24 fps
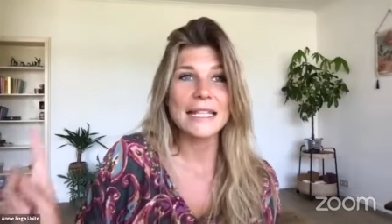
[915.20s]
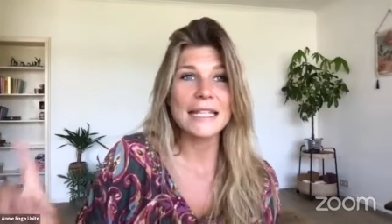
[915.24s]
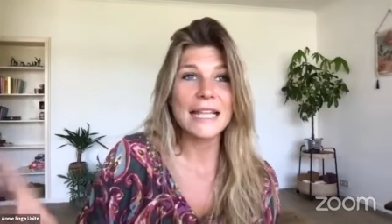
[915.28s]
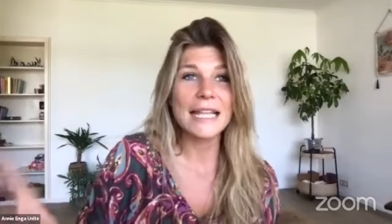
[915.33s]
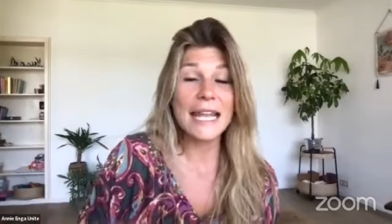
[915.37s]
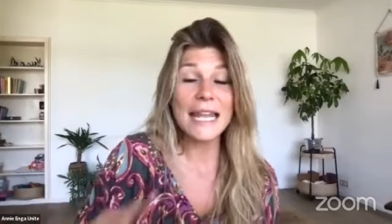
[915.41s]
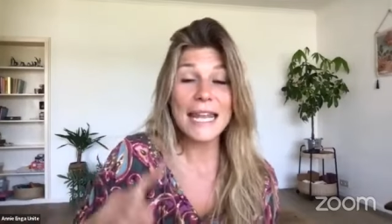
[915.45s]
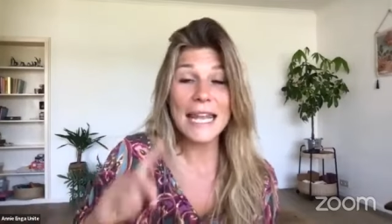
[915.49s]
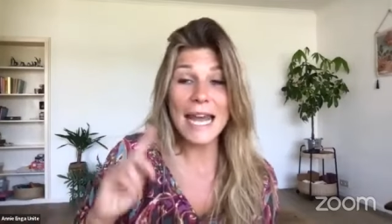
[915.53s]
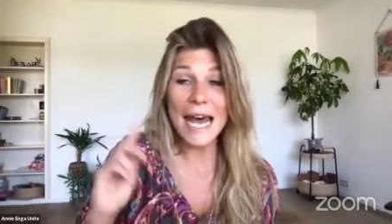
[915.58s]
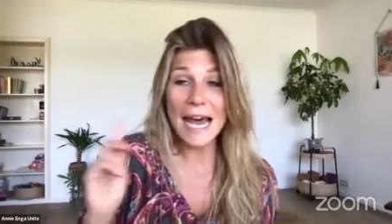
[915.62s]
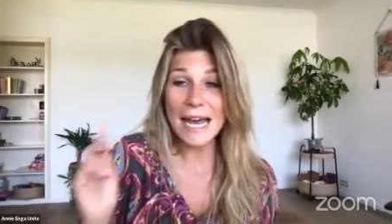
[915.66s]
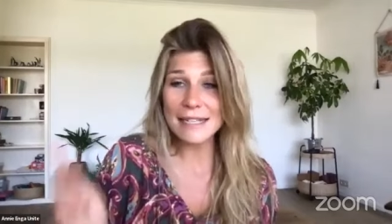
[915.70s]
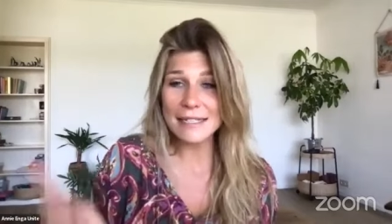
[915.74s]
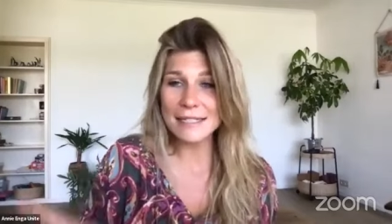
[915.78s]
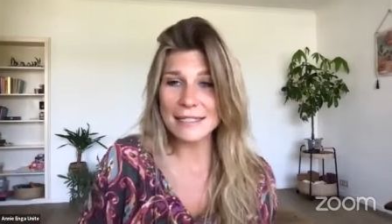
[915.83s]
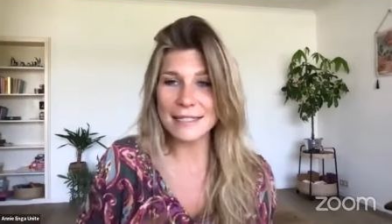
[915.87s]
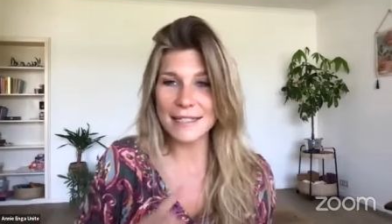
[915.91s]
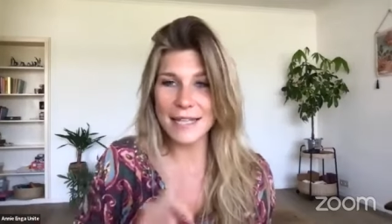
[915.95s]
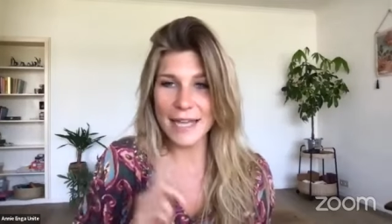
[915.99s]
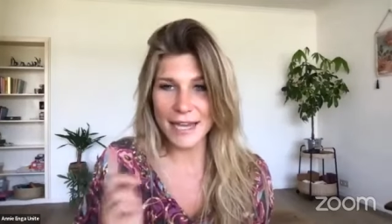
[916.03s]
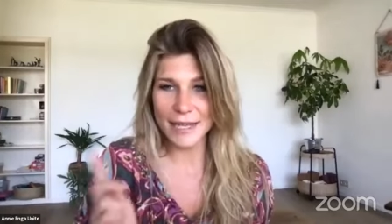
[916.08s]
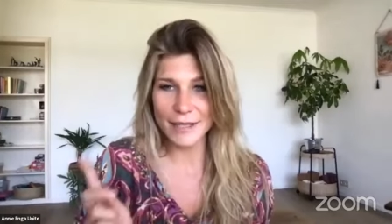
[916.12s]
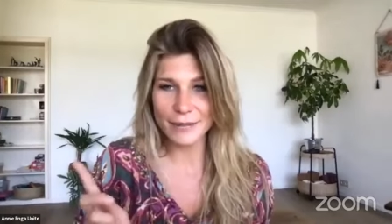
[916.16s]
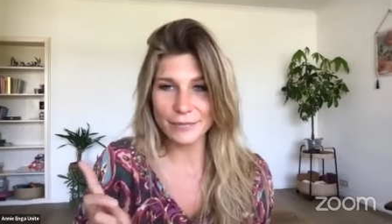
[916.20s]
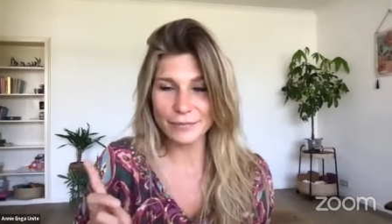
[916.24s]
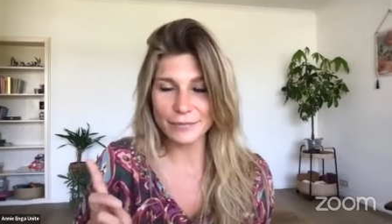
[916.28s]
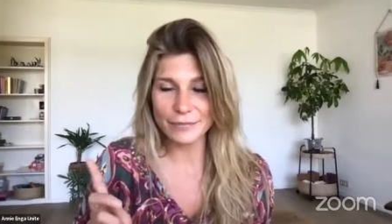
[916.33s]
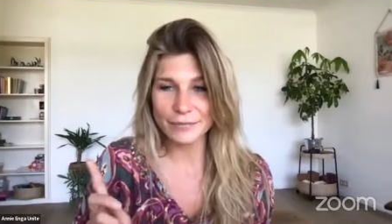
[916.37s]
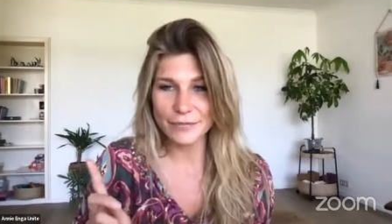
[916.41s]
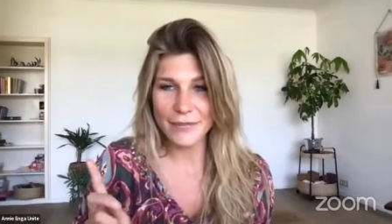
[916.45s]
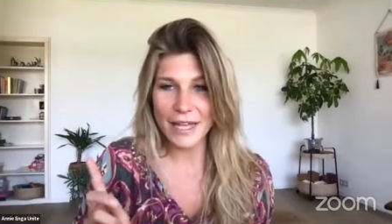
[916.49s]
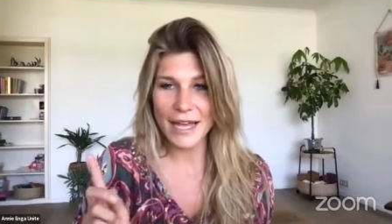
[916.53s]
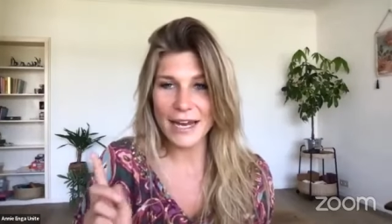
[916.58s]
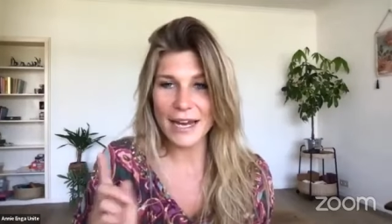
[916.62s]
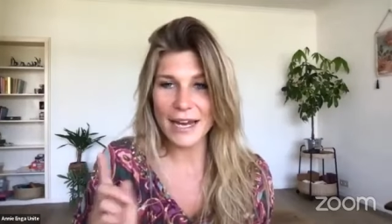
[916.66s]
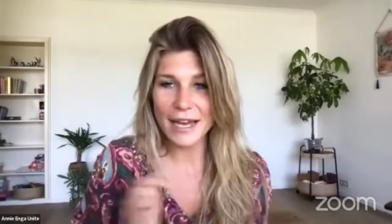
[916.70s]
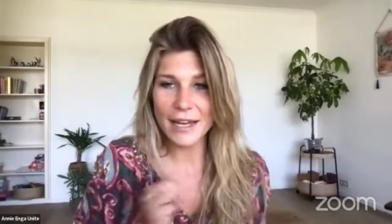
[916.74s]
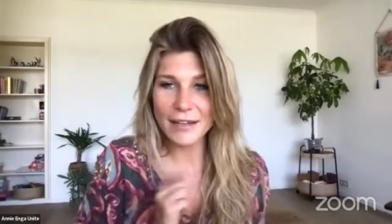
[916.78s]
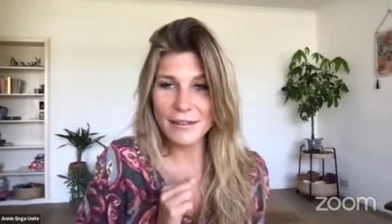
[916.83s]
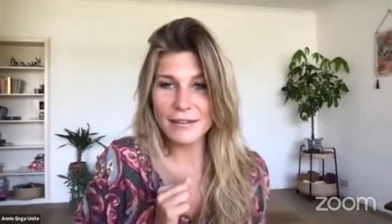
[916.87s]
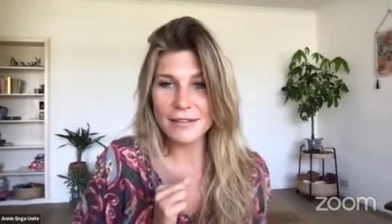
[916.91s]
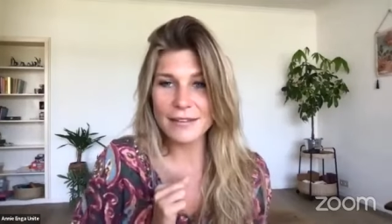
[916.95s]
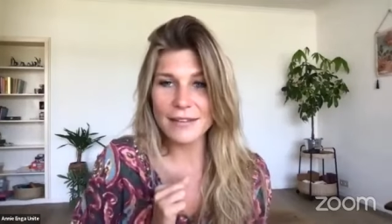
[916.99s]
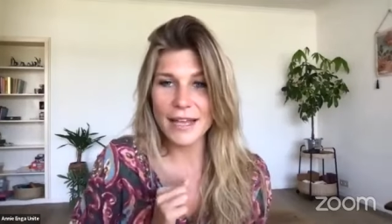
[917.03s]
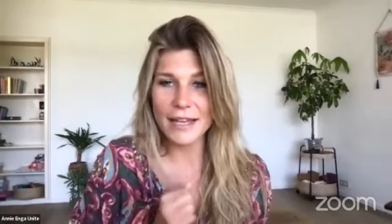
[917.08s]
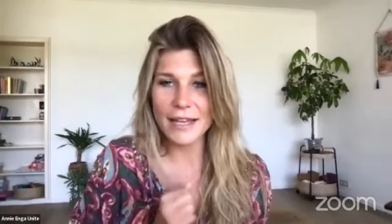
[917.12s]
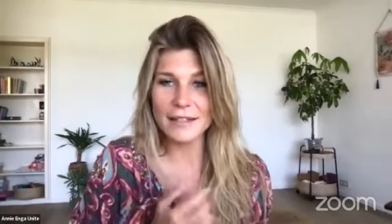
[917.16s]
The last thing, and I
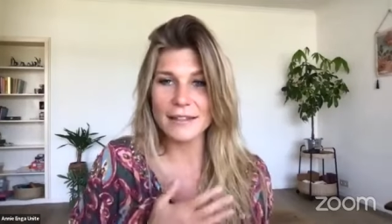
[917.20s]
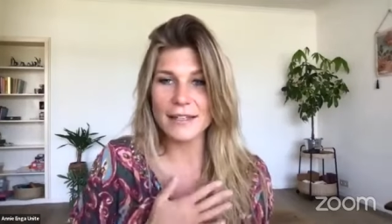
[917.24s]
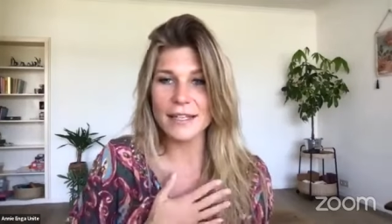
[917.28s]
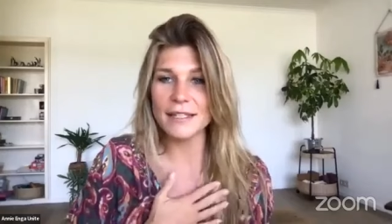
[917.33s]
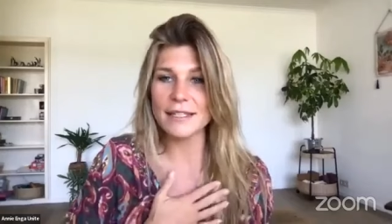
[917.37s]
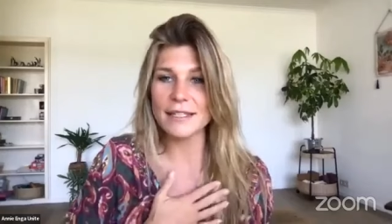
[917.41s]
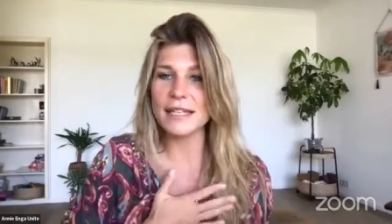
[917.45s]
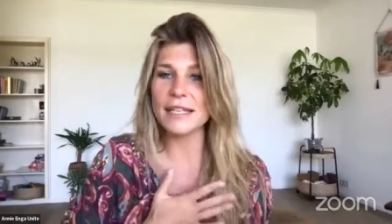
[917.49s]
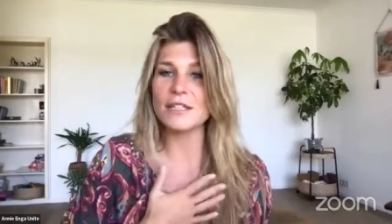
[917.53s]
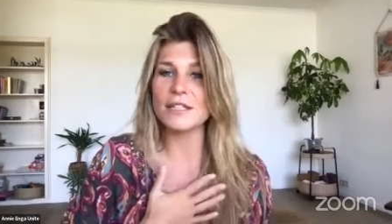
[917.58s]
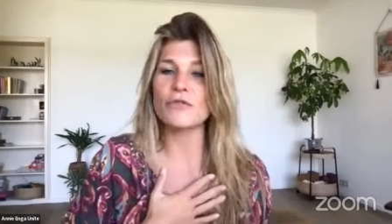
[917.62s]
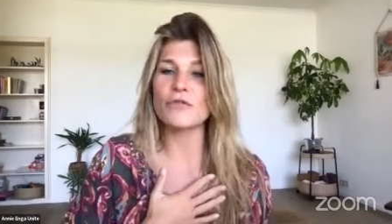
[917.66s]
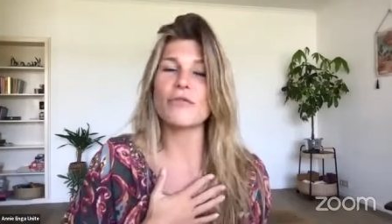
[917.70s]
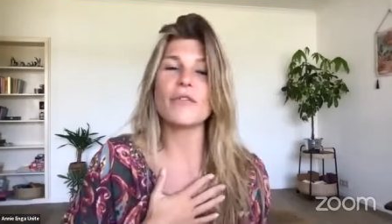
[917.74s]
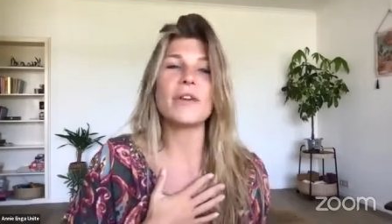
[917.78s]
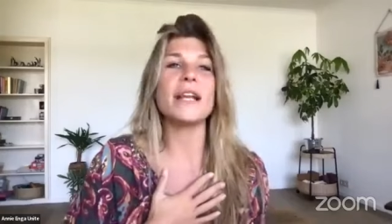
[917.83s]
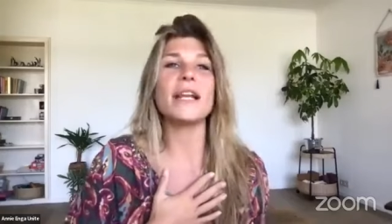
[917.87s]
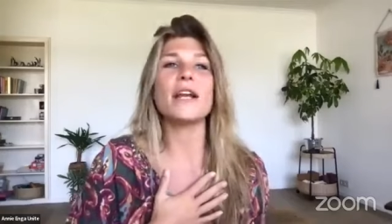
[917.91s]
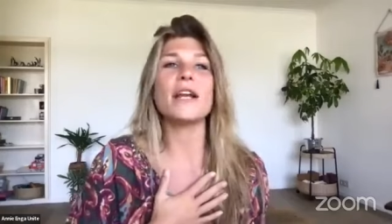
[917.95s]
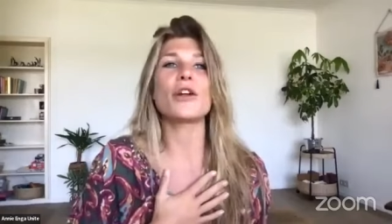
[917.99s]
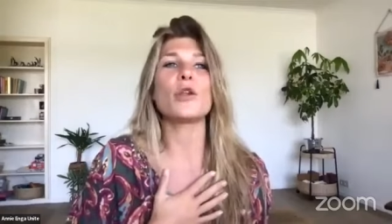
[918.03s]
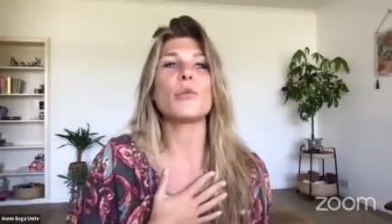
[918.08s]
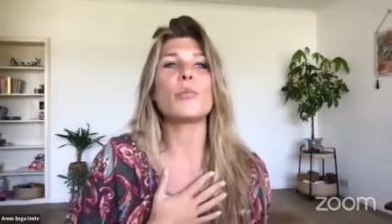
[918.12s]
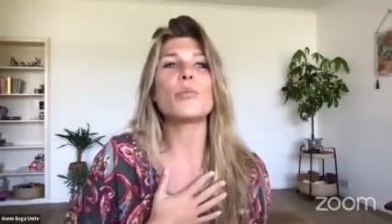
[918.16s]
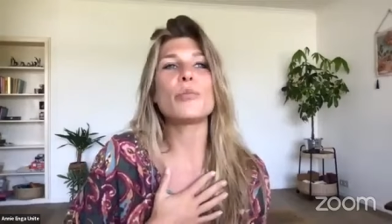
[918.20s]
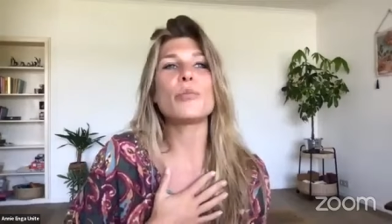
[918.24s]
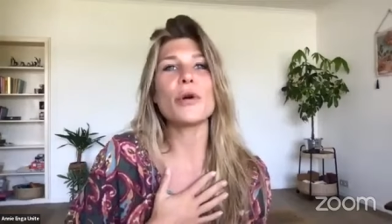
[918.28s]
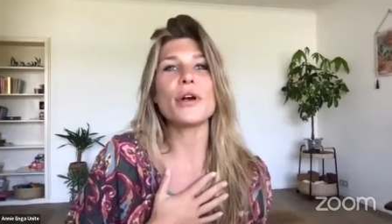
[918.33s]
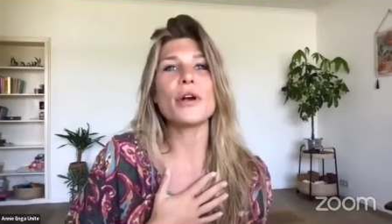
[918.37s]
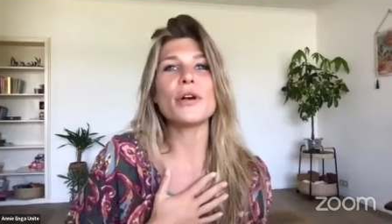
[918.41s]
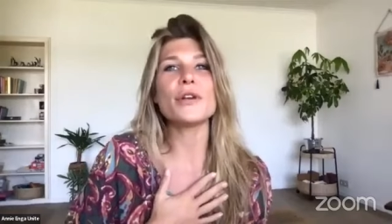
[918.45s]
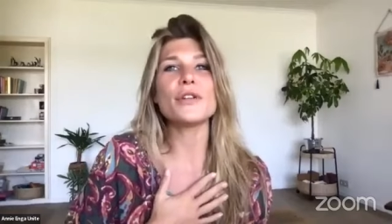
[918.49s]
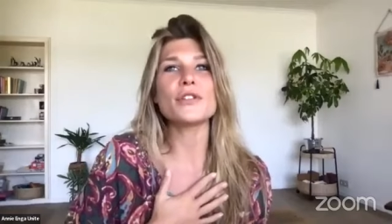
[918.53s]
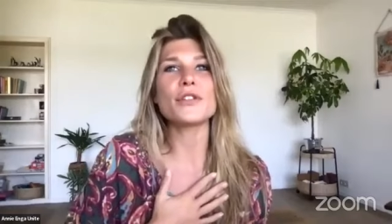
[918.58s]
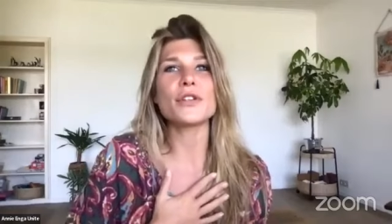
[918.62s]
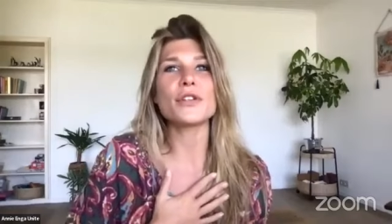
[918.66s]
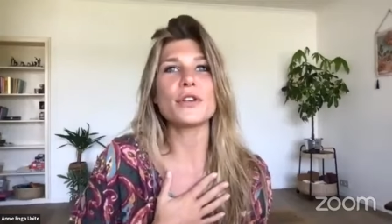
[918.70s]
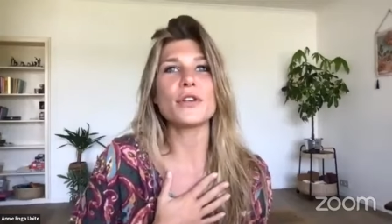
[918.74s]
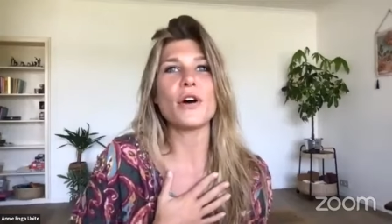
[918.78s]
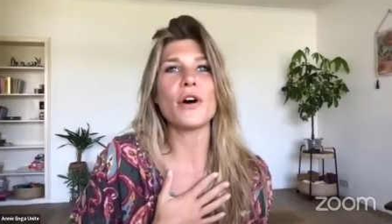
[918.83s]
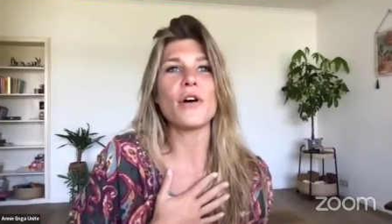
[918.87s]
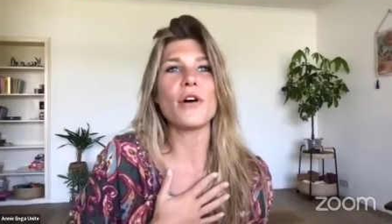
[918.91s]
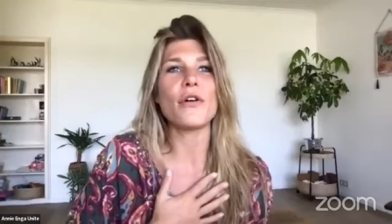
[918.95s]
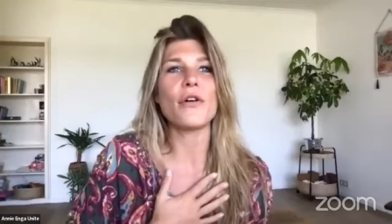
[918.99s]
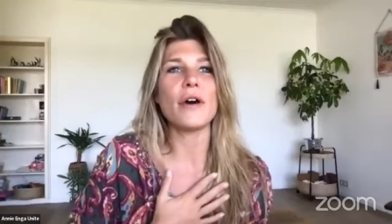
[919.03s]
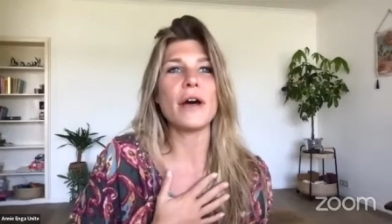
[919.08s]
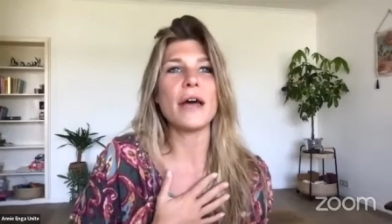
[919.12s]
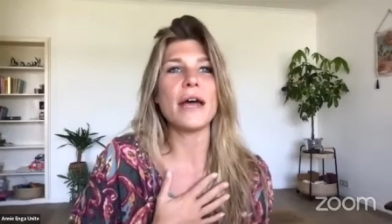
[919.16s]
think this is really on a
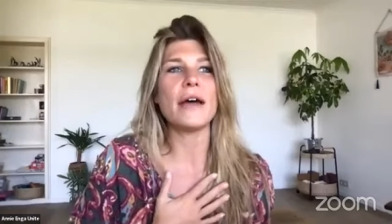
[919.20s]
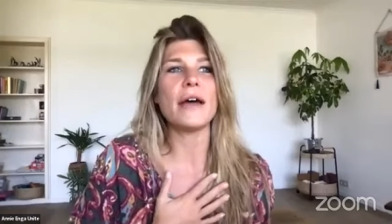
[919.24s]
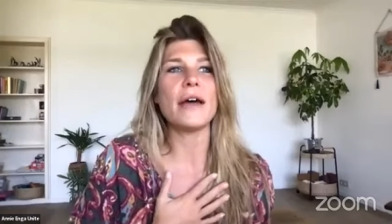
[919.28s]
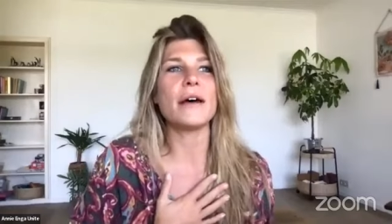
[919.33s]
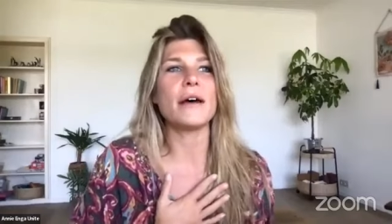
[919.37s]
personal